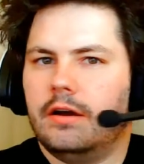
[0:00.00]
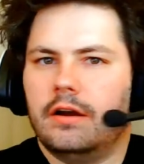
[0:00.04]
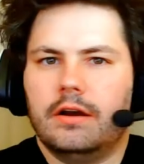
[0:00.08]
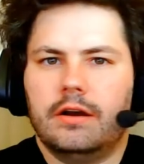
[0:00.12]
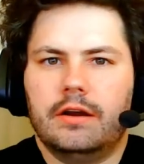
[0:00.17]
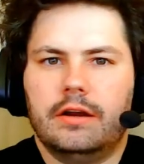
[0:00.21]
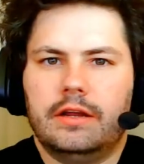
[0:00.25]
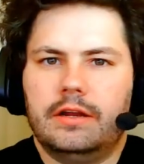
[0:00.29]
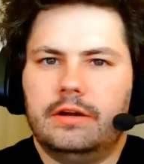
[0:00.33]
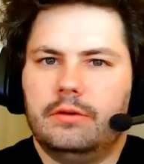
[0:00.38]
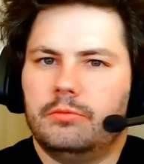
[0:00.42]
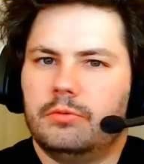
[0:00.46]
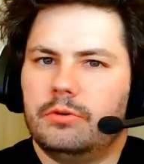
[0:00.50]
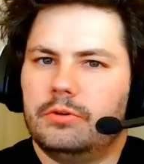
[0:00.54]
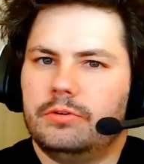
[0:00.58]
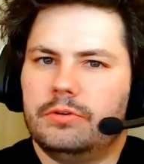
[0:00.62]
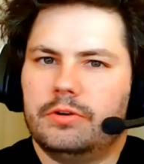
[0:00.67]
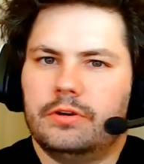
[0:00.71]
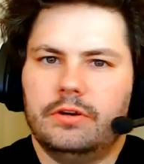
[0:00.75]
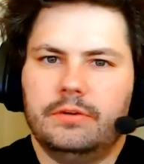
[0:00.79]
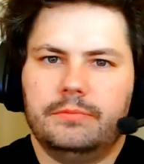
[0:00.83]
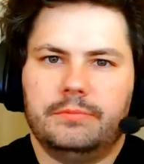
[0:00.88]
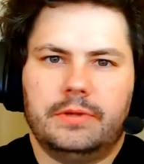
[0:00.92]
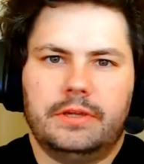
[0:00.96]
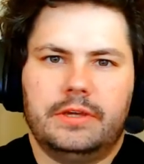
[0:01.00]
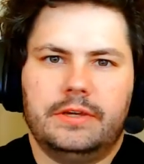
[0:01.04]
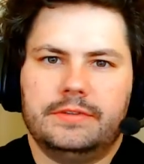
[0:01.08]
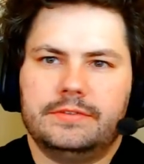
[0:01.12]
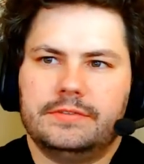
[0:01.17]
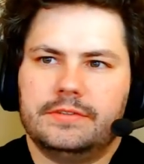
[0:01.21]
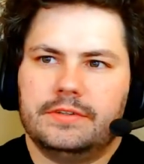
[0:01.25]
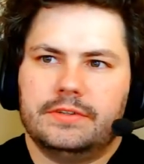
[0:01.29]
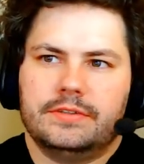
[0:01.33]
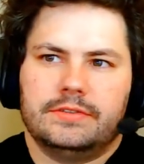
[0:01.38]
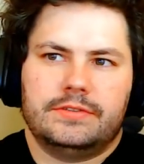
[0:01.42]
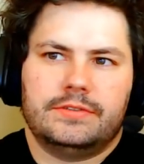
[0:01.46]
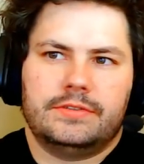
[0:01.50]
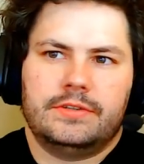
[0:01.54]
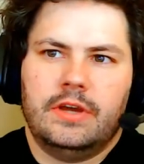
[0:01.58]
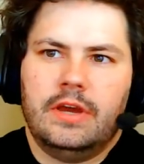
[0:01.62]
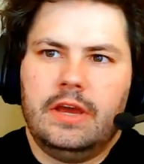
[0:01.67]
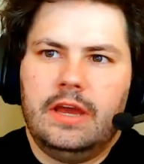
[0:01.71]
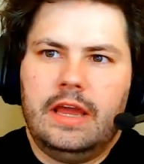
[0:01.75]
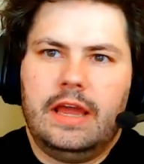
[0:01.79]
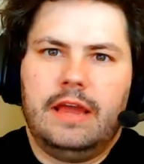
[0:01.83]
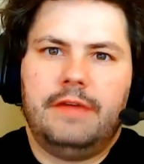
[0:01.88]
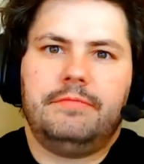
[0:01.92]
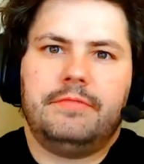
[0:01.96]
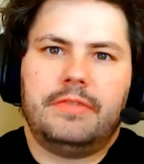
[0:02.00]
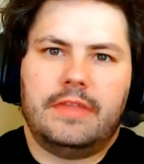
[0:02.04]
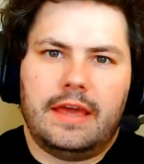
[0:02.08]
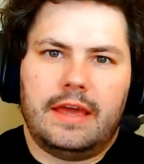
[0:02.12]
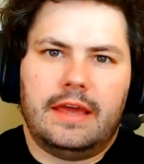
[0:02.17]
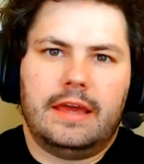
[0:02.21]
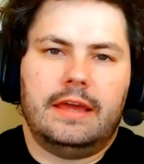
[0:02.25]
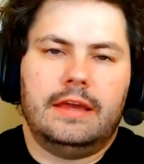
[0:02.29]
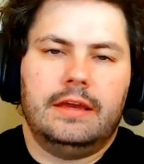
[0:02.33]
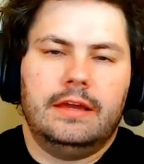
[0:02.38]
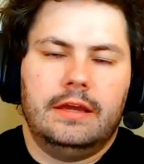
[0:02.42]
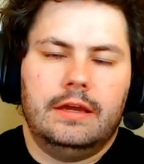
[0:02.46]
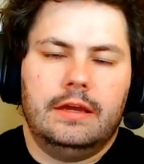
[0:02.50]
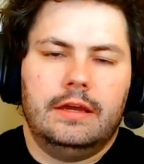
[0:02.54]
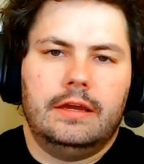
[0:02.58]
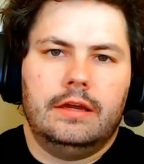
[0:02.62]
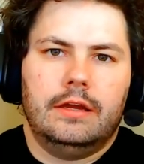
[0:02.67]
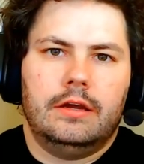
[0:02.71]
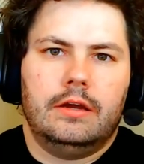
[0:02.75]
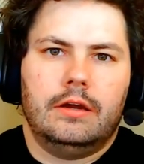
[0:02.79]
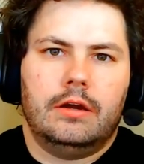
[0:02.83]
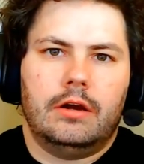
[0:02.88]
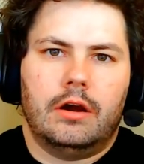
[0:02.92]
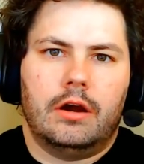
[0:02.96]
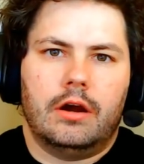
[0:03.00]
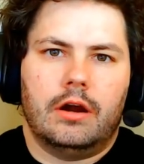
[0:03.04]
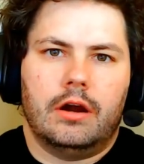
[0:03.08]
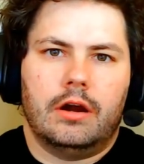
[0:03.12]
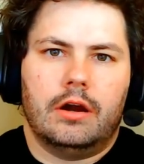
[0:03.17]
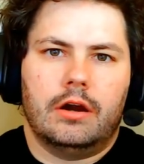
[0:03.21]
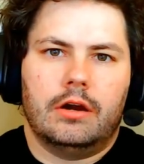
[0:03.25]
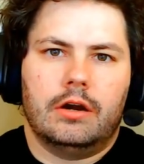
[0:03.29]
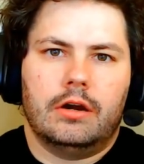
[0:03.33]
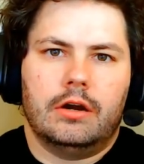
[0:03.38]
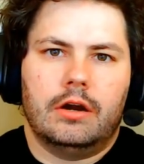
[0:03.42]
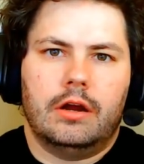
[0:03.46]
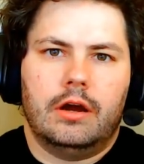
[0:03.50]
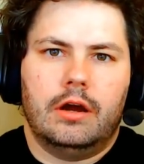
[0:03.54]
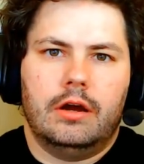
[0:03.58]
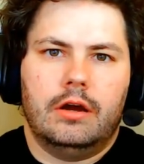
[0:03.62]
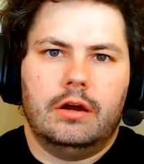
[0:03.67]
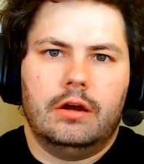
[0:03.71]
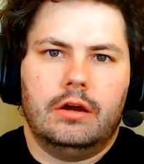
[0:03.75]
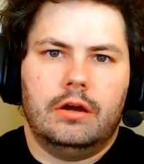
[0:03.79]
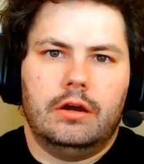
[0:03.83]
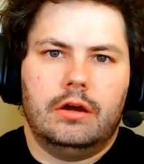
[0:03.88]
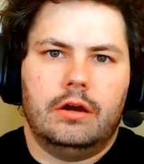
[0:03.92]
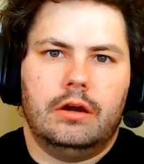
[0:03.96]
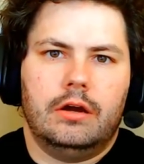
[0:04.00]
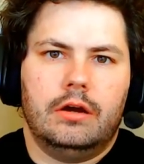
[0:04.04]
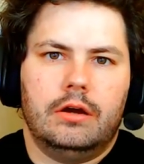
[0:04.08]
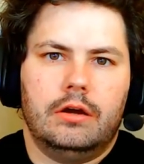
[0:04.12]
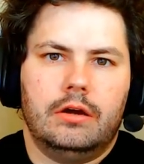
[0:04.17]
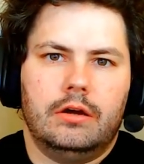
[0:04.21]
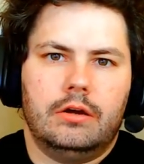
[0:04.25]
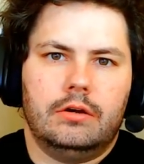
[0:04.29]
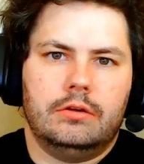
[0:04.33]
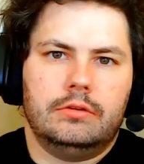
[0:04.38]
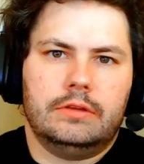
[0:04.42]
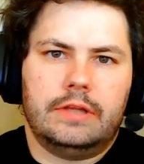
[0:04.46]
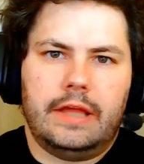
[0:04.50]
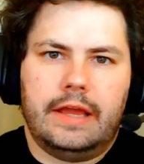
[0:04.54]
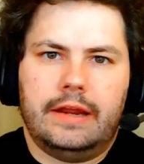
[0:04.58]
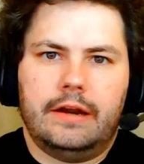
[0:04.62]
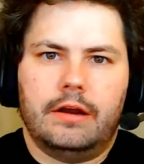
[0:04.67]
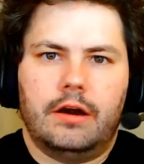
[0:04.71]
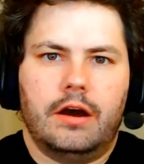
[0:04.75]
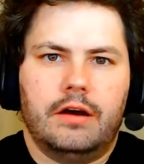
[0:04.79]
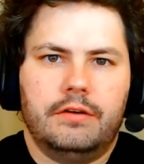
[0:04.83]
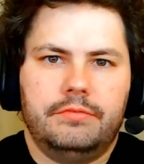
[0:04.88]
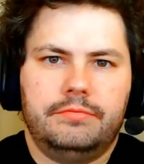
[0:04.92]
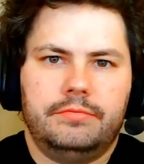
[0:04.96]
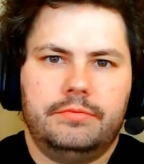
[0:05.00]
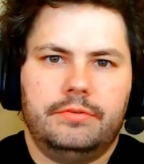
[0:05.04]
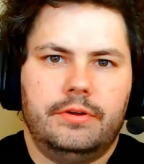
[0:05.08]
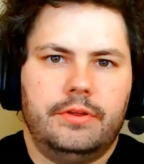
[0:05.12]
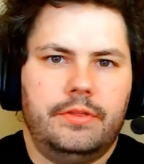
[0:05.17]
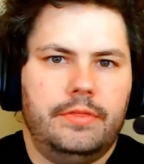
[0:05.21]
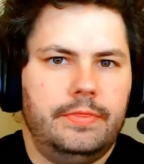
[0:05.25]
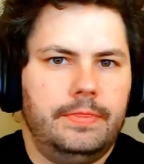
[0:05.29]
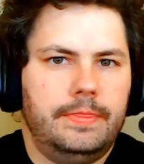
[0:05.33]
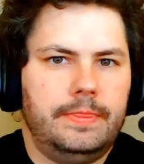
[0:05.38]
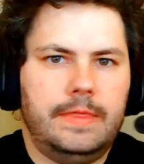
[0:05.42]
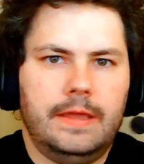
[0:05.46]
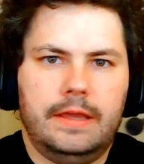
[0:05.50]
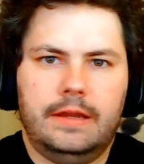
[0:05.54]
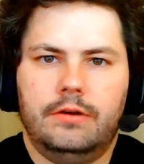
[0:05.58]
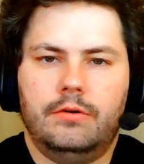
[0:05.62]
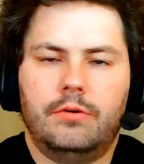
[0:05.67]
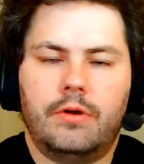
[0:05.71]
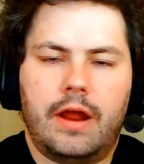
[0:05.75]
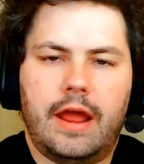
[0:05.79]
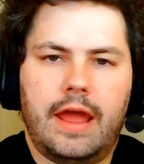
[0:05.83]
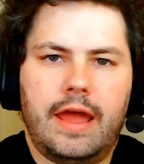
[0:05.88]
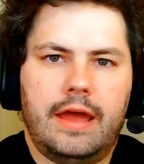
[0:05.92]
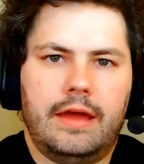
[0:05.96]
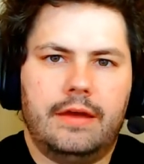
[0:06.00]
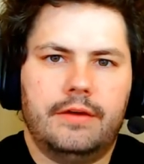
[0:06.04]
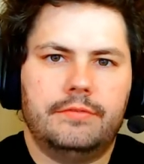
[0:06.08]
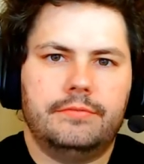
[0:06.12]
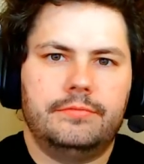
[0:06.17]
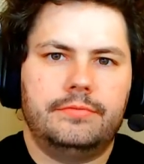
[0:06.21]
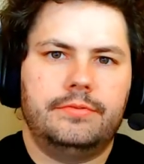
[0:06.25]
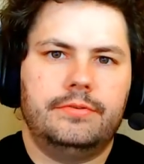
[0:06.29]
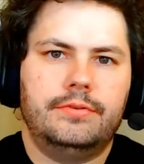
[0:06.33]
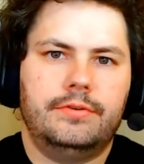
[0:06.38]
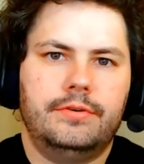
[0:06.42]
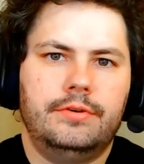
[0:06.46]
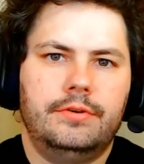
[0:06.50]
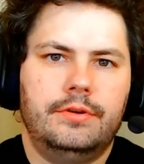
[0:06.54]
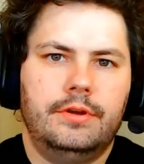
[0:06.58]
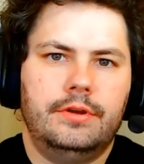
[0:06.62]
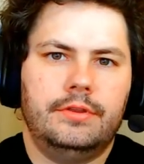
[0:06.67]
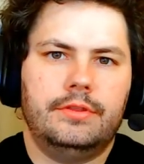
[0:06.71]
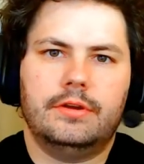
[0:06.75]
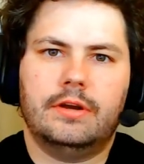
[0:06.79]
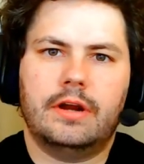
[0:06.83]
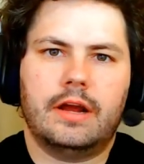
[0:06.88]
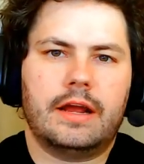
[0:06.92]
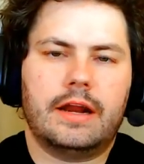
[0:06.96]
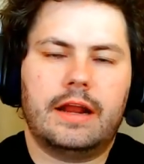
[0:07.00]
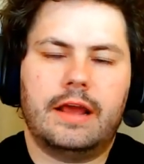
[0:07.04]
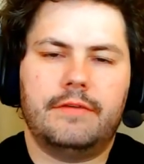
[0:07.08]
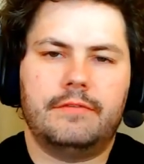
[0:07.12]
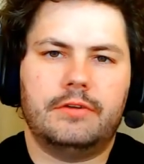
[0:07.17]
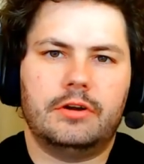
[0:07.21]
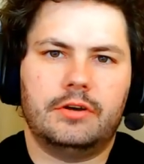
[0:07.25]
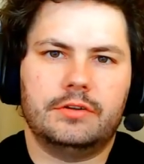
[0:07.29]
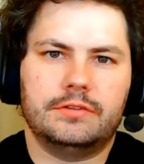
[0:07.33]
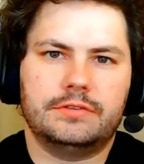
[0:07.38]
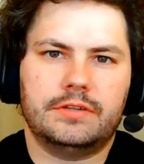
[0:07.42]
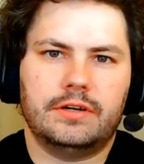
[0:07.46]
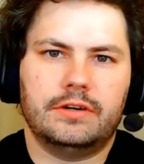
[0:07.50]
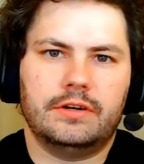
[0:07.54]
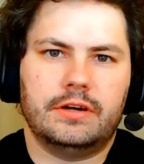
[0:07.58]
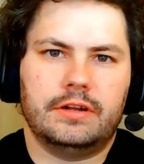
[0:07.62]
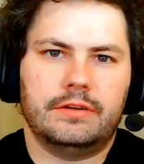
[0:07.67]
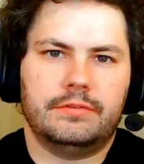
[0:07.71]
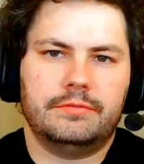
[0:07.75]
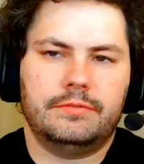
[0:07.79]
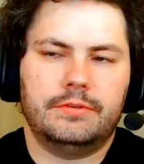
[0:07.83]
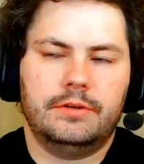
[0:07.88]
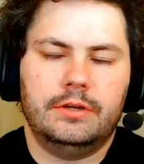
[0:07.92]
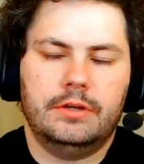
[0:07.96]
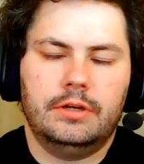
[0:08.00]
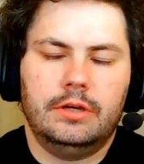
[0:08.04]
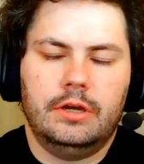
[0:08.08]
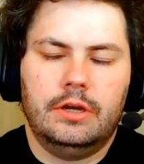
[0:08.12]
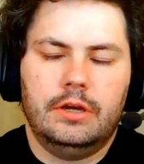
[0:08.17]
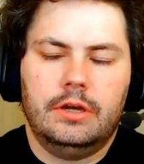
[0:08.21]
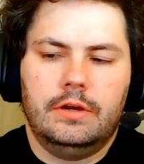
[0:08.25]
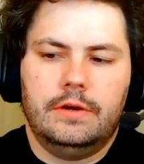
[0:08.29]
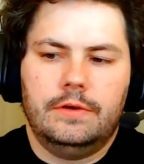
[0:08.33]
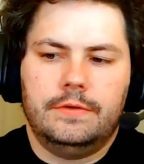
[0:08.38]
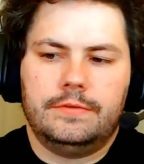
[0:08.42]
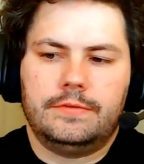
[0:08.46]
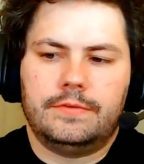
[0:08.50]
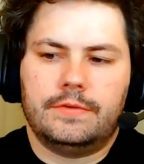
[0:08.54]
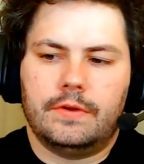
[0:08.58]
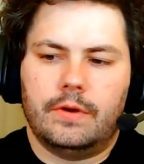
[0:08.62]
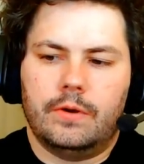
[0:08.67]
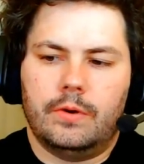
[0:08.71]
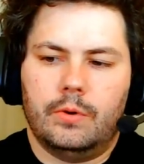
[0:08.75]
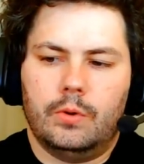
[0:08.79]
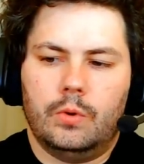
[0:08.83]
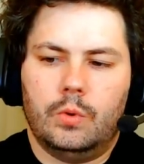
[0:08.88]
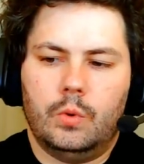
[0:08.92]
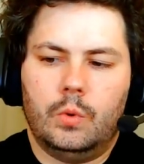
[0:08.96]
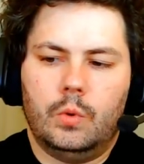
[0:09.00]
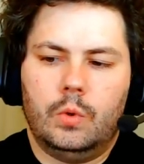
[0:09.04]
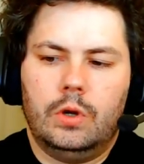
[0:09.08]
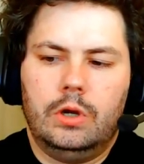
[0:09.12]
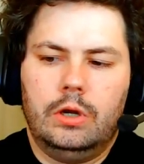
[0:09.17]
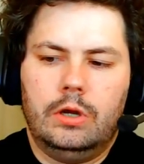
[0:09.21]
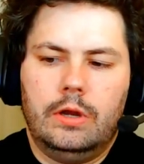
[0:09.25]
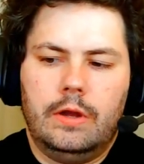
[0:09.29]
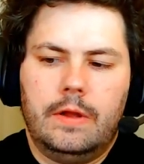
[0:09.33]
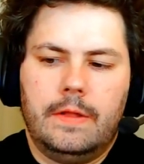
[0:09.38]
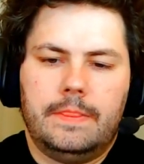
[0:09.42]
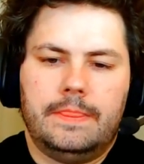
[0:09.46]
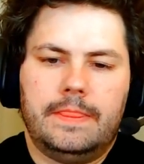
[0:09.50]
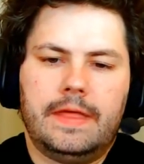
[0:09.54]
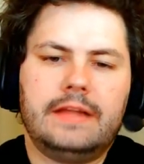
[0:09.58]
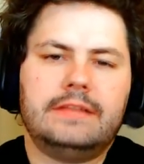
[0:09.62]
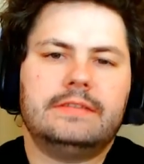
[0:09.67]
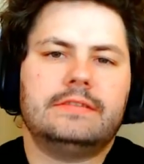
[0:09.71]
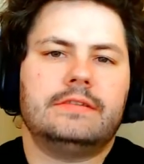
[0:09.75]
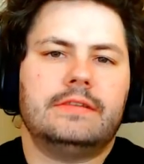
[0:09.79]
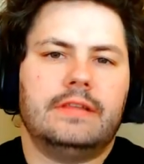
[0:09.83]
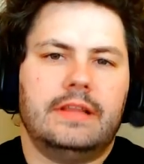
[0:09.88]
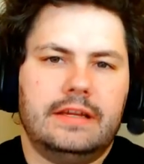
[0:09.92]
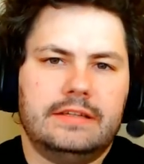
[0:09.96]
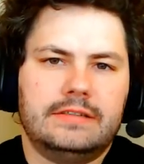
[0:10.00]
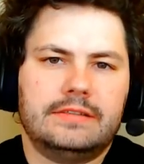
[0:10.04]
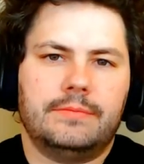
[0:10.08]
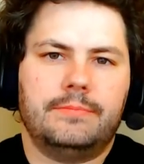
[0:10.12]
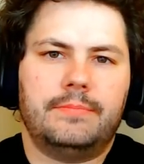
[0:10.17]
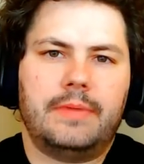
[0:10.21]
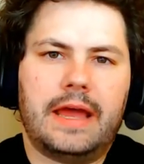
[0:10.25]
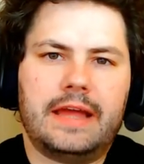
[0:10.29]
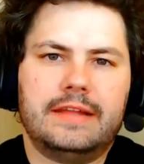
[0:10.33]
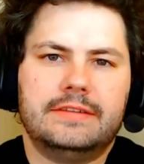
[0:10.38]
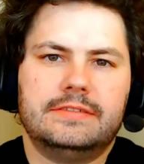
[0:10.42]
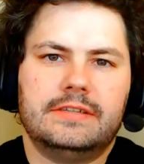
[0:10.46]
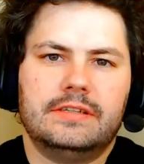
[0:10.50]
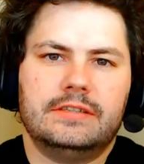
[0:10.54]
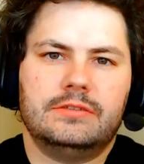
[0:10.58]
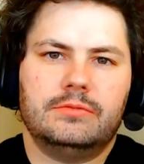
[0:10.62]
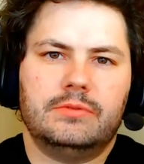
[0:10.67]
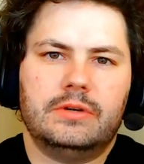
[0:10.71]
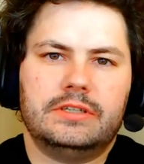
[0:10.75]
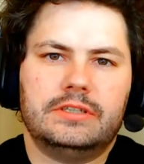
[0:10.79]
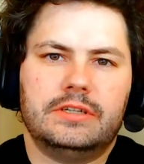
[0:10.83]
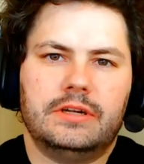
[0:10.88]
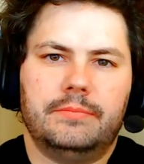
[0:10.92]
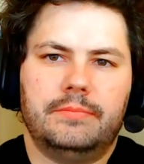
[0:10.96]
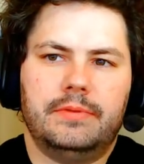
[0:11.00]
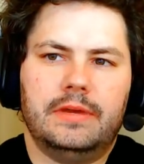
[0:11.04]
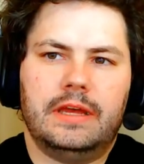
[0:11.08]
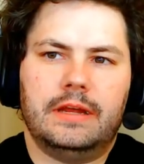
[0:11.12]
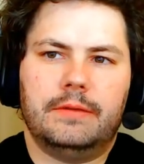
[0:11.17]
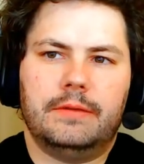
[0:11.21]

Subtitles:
in a world of hurt because if they are laid off, they're not going to have an alternative. So that's a bad situation to be in.